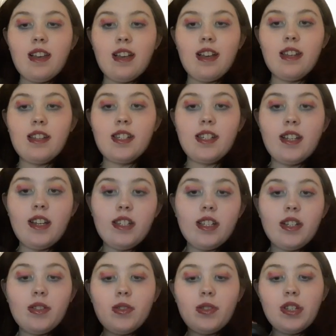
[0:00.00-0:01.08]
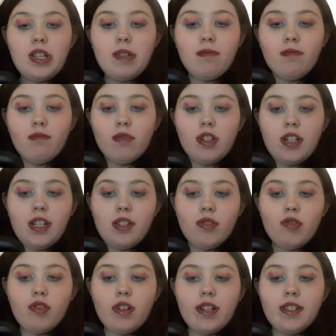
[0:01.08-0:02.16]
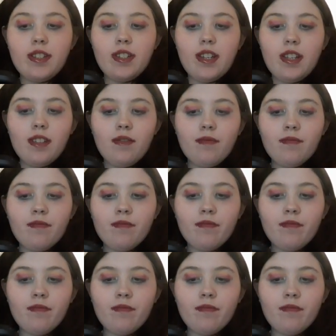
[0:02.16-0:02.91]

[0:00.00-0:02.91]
and that does seem really interesting.